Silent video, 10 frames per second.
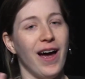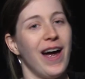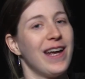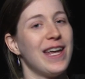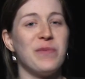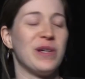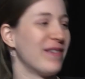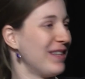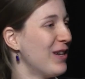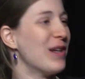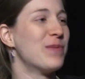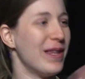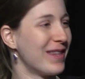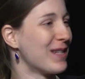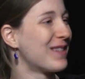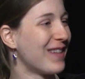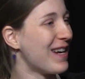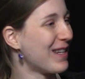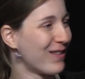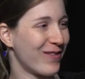I can't believe it. You know, I spent this
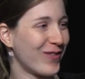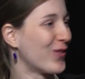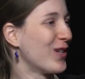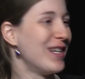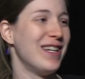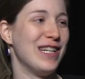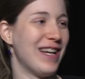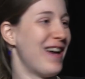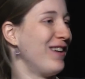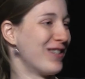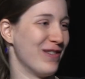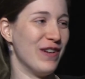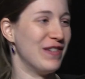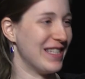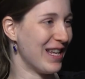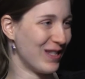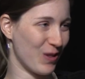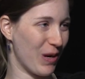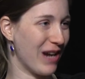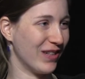like $3.50
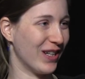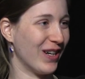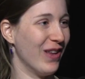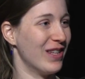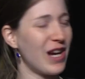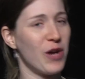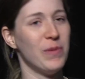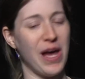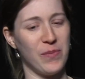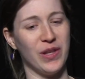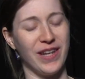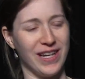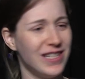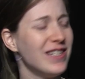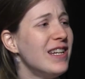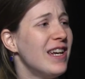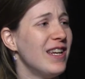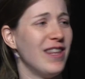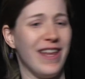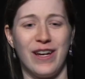or whatever on this caramel apple that I didn't
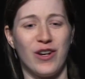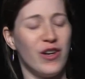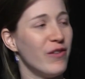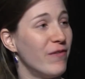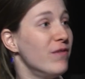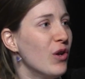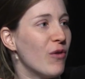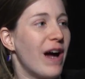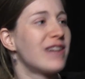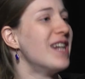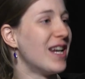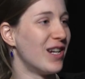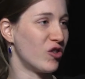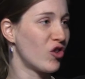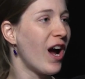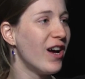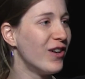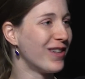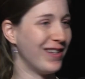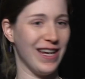need. Like it could have, you know, vaccinated a
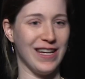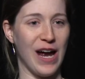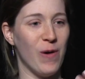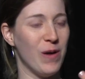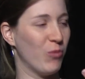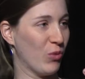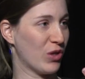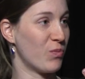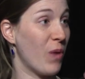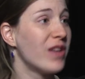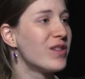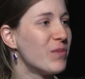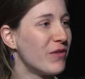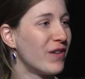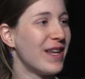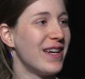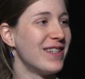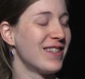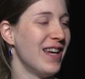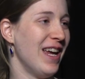child, and like now I'm responsible for
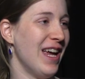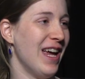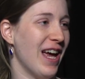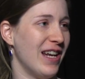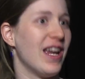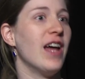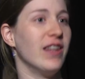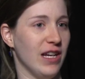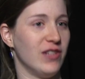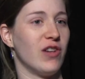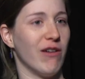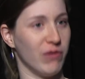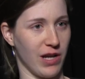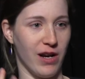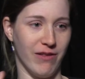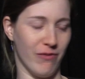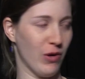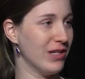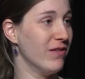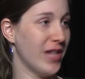this. And again, like Jeff was kind of the
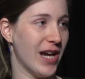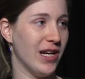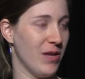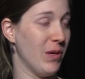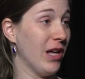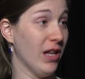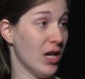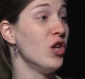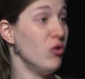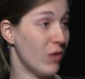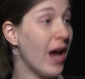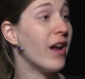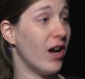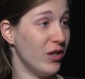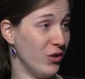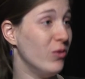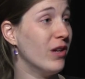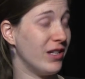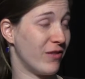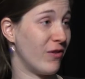voice of sanity, being like, you cannot do
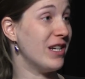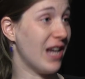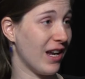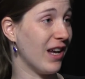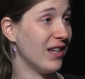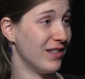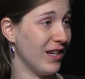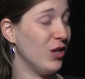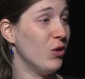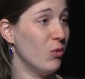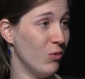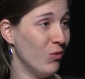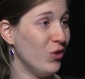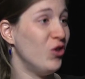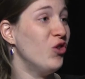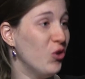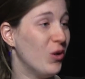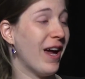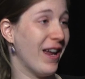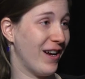this for decades. Like you
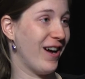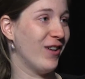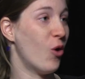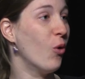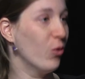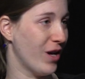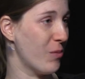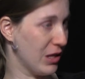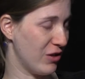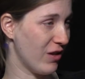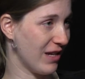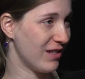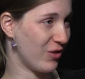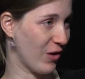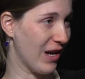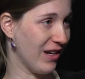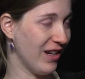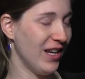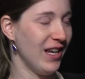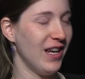cannot hold up under this strain.
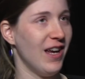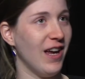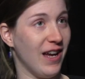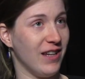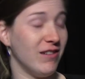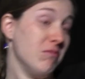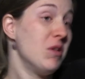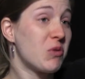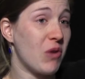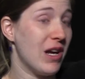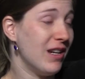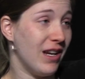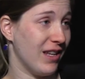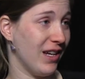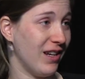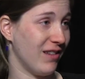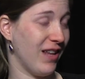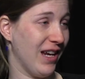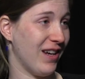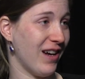And he was right, I think.
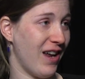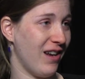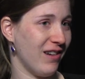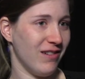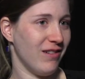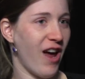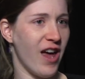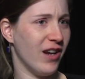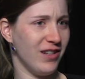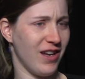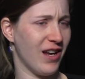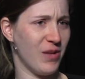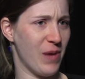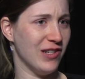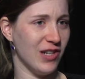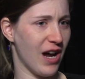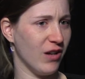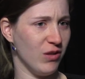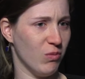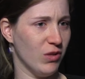Like, I can't imagine how
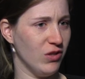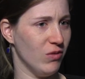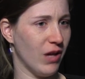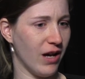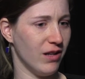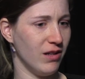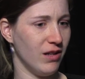you would do that.